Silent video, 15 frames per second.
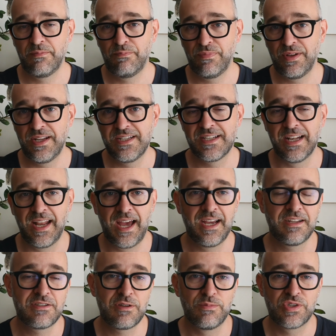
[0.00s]
please
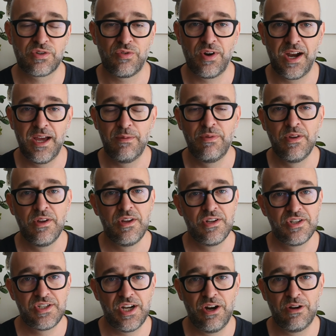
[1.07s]
like, subscribe,
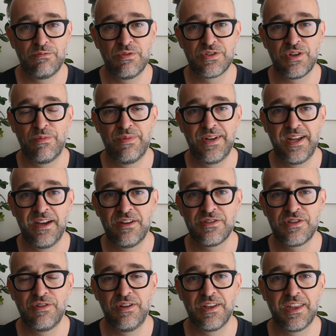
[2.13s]
share it with somebody else
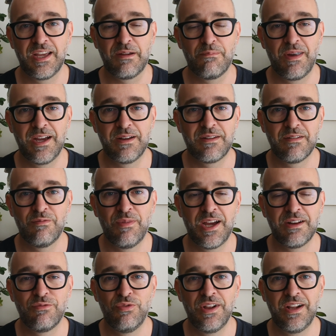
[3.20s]
who you think
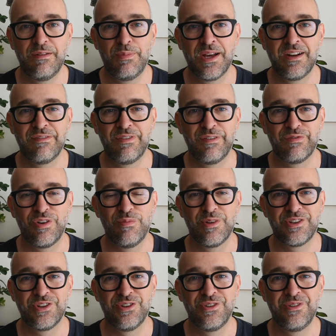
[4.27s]
might really benefit from it
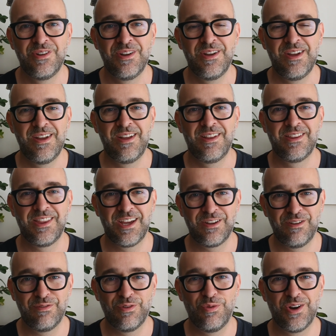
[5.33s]
too. Thank
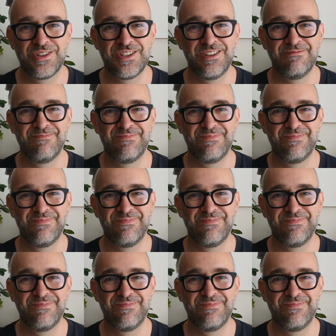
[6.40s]
you for watching.